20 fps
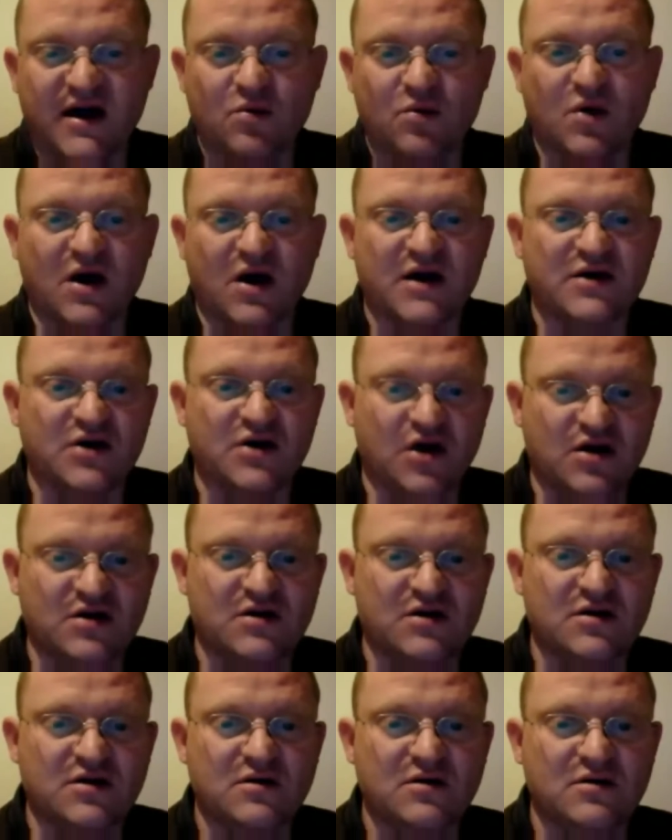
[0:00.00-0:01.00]
Why
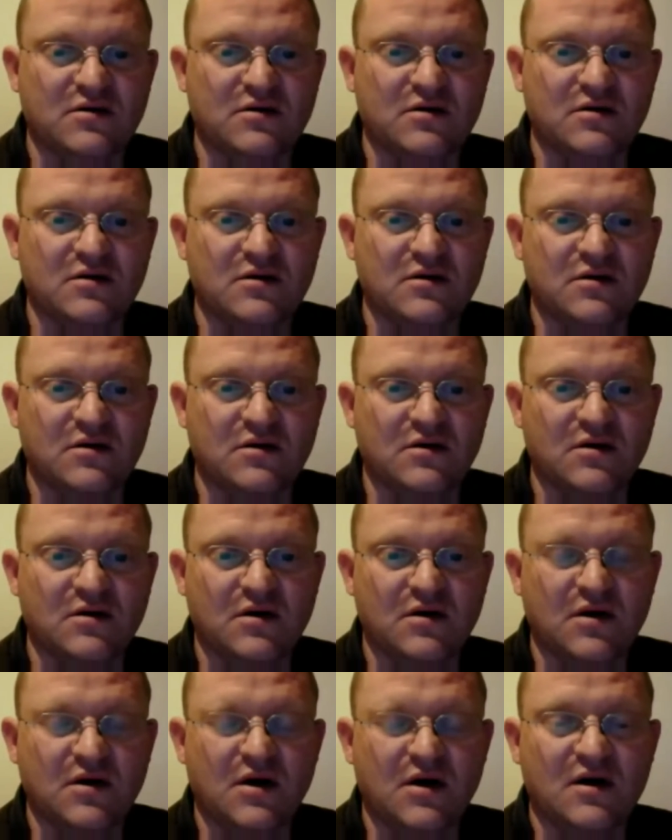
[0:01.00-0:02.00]
not?
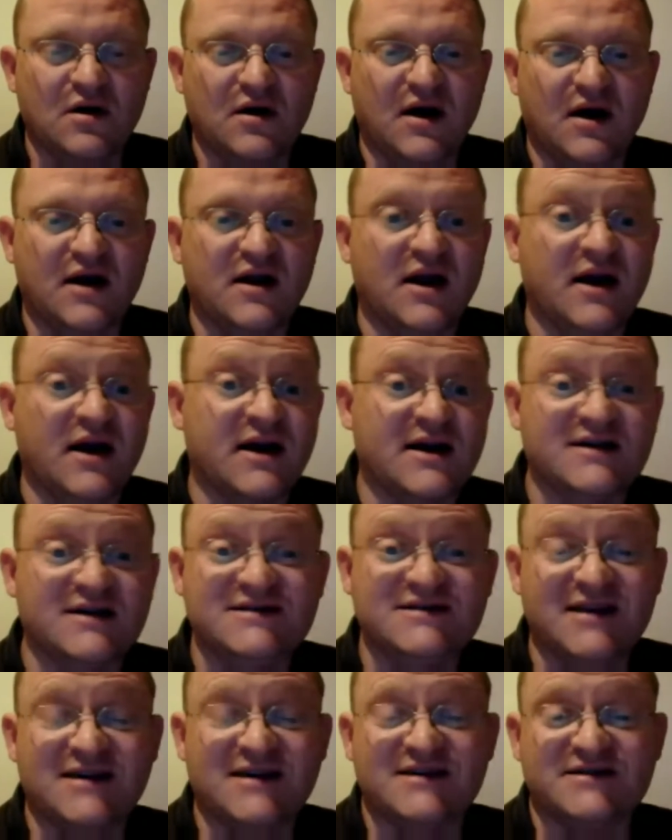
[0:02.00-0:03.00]
And
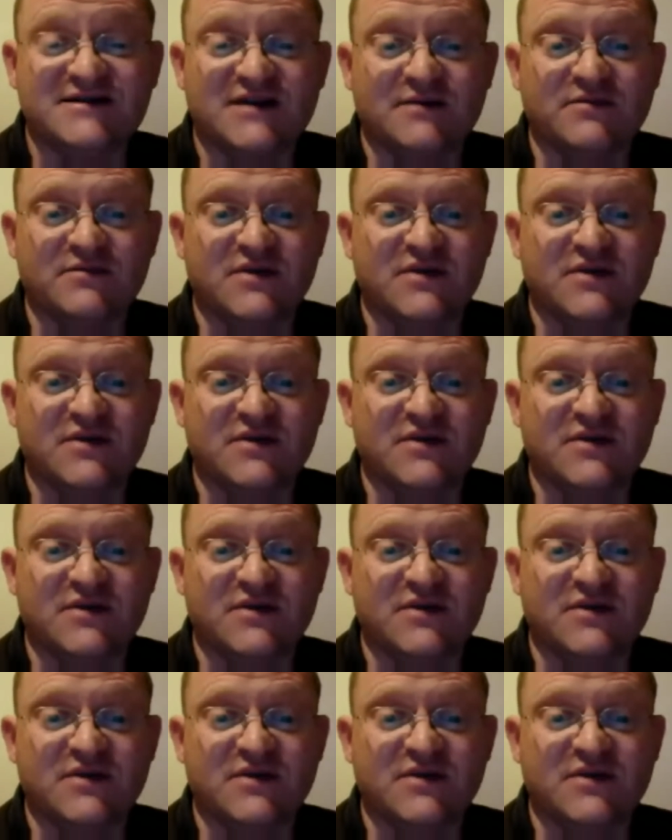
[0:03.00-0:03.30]
like I said,